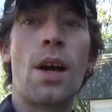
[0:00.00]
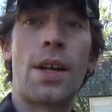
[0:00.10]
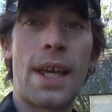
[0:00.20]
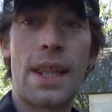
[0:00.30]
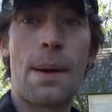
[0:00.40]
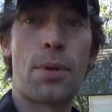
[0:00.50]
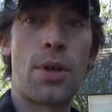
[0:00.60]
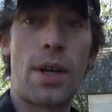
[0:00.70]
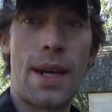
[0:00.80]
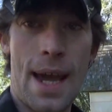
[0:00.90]
gonna take the
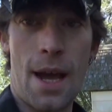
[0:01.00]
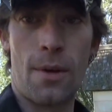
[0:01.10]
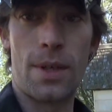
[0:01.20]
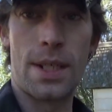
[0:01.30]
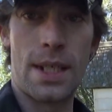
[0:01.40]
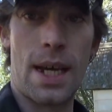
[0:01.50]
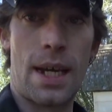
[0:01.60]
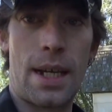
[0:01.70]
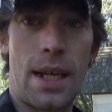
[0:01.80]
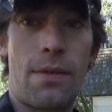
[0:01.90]
opportunity now to
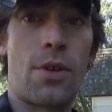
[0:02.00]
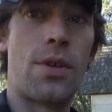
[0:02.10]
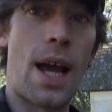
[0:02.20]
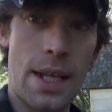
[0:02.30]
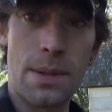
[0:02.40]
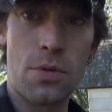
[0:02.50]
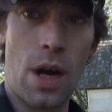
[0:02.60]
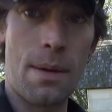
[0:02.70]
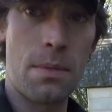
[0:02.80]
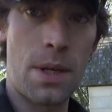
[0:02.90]
say, if you're not
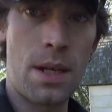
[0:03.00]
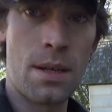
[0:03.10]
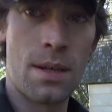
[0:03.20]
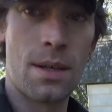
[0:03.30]
subscribed to me,